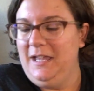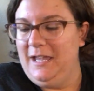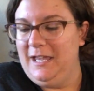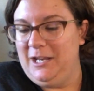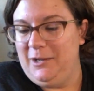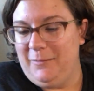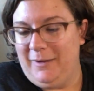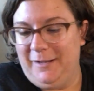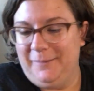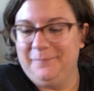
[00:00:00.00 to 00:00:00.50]

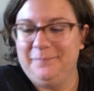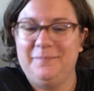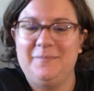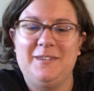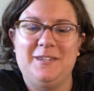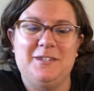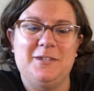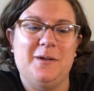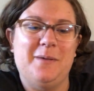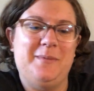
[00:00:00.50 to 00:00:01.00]
Anyway,
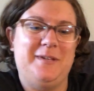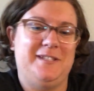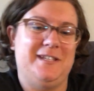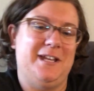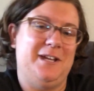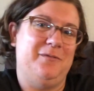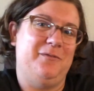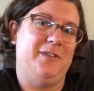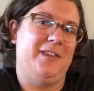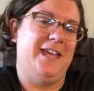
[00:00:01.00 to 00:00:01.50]
so I'm
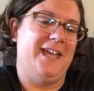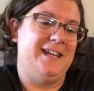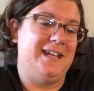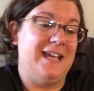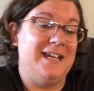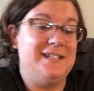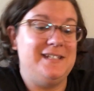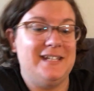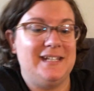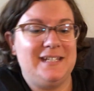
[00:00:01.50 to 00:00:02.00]
excited for that.
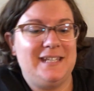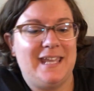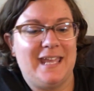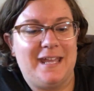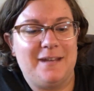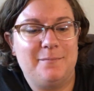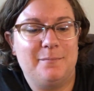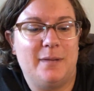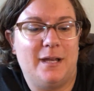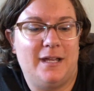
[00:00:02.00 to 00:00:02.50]
I did
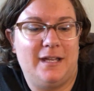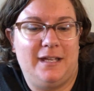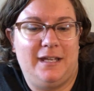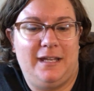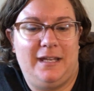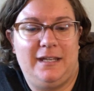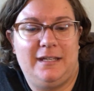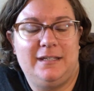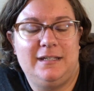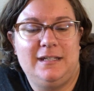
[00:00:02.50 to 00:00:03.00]
get
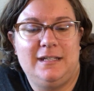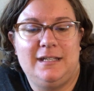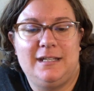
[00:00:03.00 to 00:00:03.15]
my